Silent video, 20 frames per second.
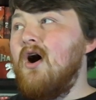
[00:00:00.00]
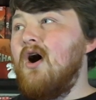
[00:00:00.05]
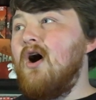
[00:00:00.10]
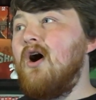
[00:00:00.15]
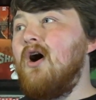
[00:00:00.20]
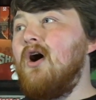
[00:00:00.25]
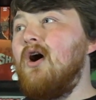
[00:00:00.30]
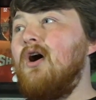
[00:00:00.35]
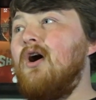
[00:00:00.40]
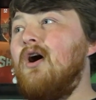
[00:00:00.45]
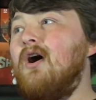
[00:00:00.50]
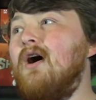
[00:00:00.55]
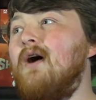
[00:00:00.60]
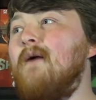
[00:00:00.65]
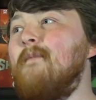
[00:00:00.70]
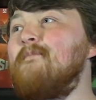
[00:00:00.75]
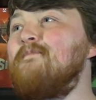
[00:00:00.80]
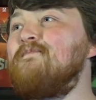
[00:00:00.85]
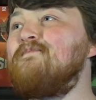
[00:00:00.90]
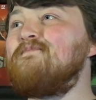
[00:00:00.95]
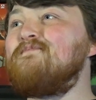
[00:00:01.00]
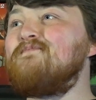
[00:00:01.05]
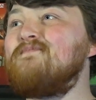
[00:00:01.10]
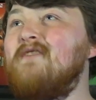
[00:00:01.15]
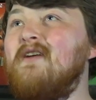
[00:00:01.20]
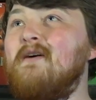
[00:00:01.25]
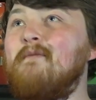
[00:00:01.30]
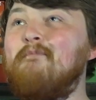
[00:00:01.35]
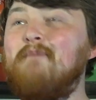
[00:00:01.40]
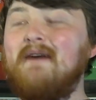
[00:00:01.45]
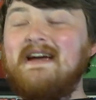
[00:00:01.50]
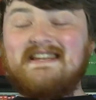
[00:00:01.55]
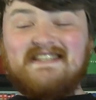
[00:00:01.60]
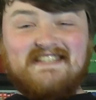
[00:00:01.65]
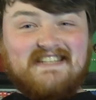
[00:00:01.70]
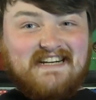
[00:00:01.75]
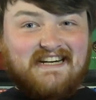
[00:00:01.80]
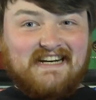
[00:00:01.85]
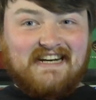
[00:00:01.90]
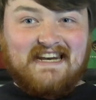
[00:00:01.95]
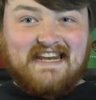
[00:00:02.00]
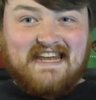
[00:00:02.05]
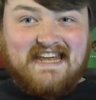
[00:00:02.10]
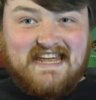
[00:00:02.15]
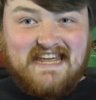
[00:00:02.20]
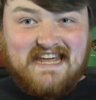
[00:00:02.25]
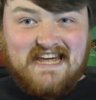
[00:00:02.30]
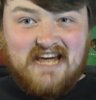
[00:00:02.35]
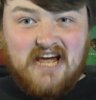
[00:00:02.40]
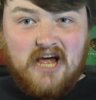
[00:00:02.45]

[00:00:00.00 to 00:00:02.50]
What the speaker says: are basically